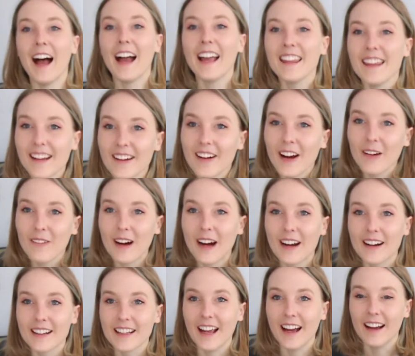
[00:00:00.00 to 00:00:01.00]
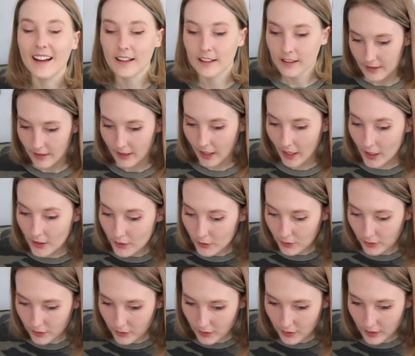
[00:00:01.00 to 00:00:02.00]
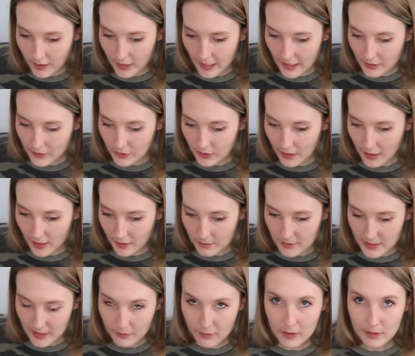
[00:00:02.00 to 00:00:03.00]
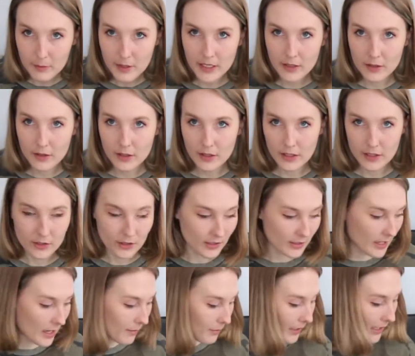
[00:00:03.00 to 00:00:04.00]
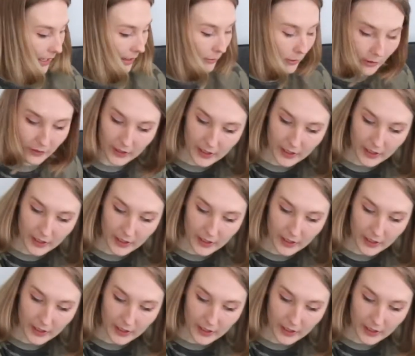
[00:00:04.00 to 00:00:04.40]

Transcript: Hi there, how are you? Are you gonna actually come sit with me or are you gonna just knock my camera